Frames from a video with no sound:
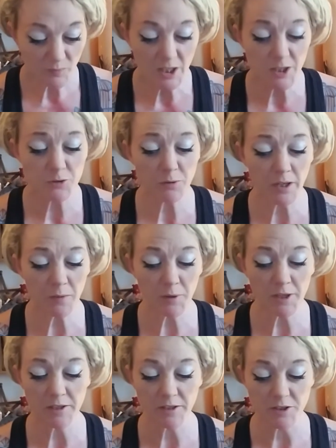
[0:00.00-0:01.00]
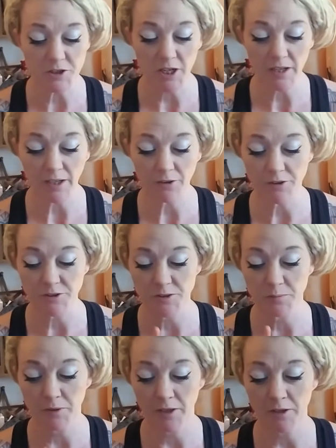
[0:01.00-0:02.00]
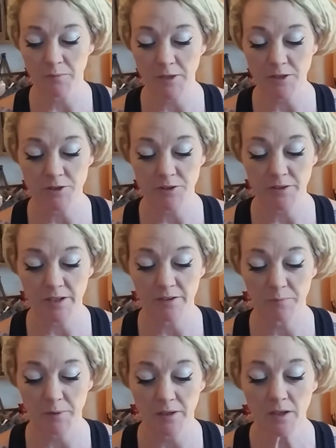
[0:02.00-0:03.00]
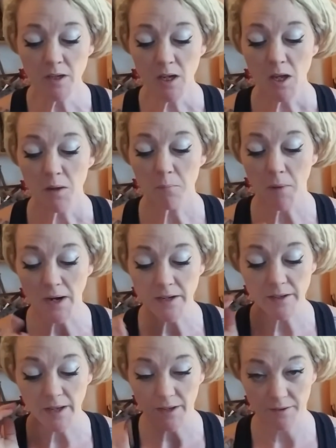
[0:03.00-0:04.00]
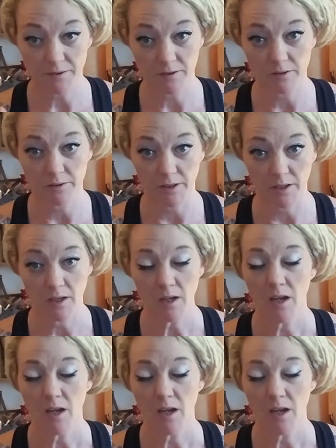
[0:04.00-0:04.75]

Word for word: It is recommended to check out your supplier to make sure they have been mined ethically.